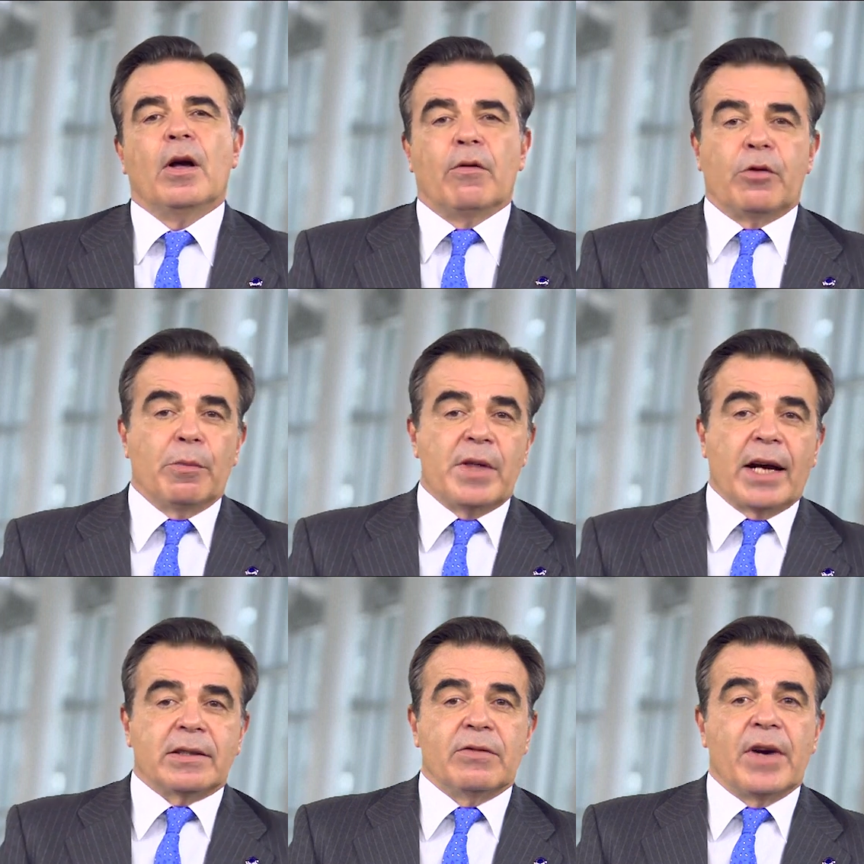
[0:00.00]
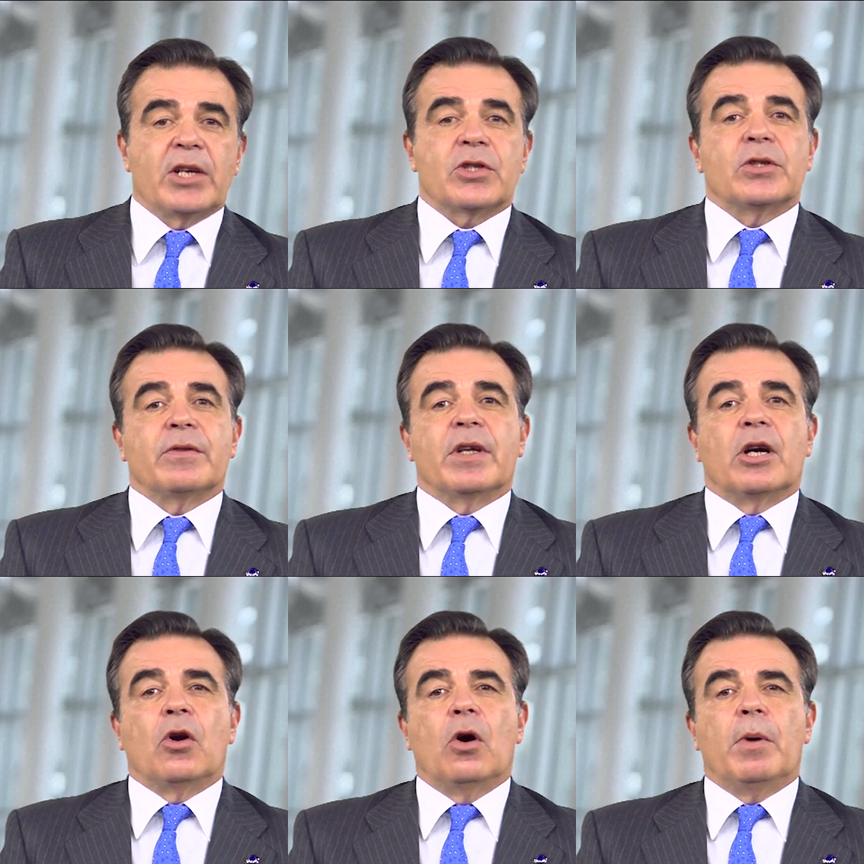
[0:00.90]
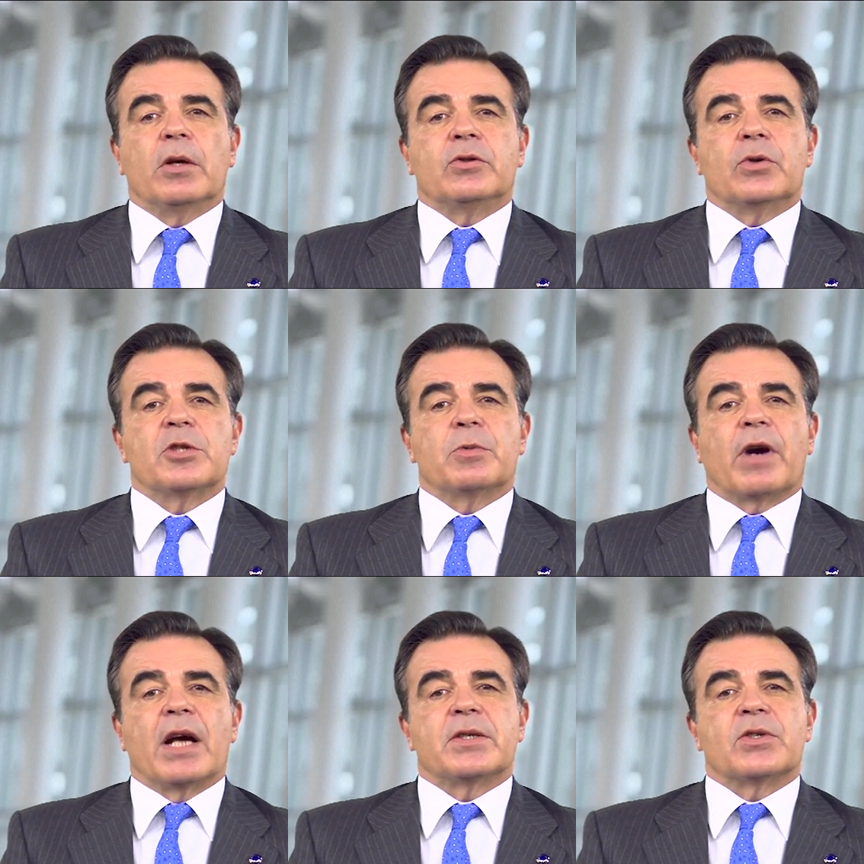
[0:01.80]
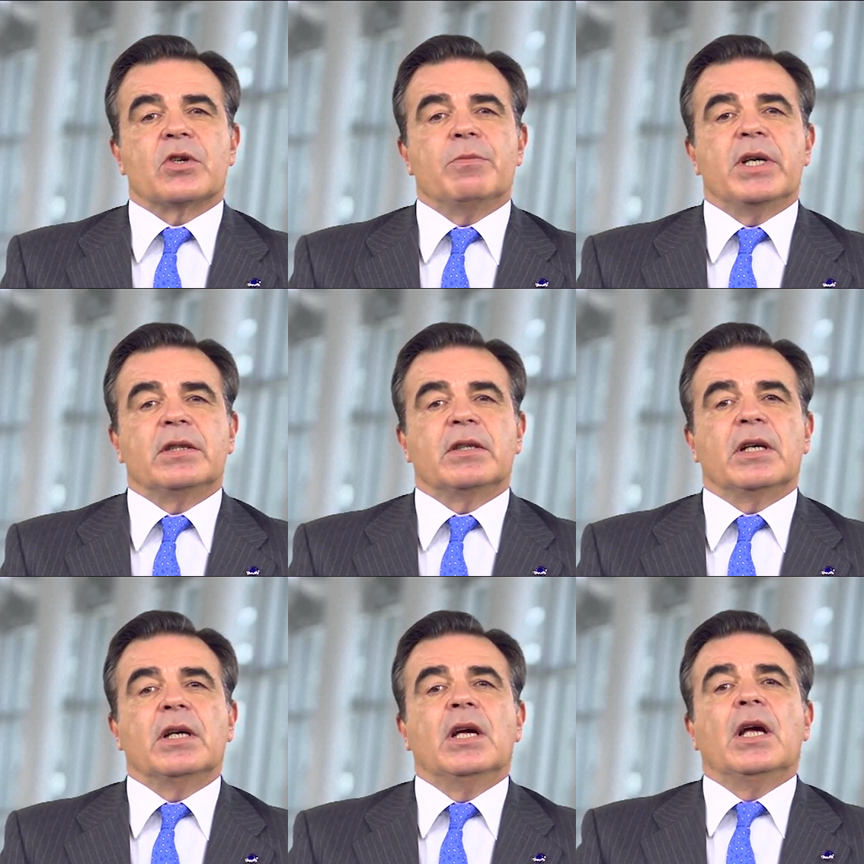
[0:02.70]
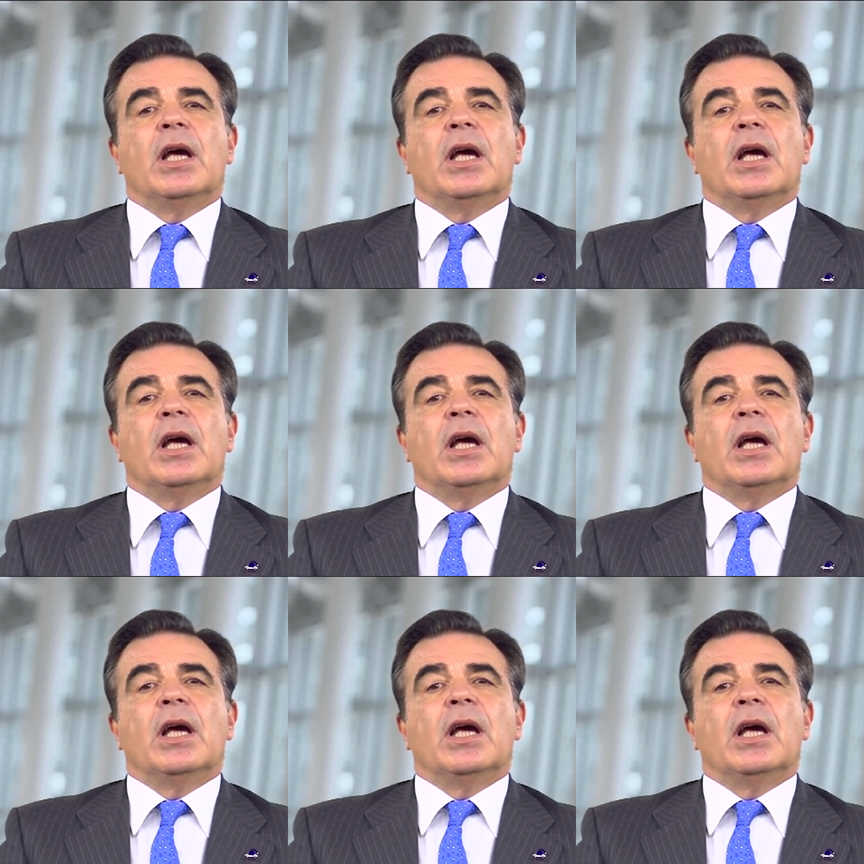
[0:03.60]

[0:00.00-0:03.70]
From the activation of the Global Tourism Crisis Committee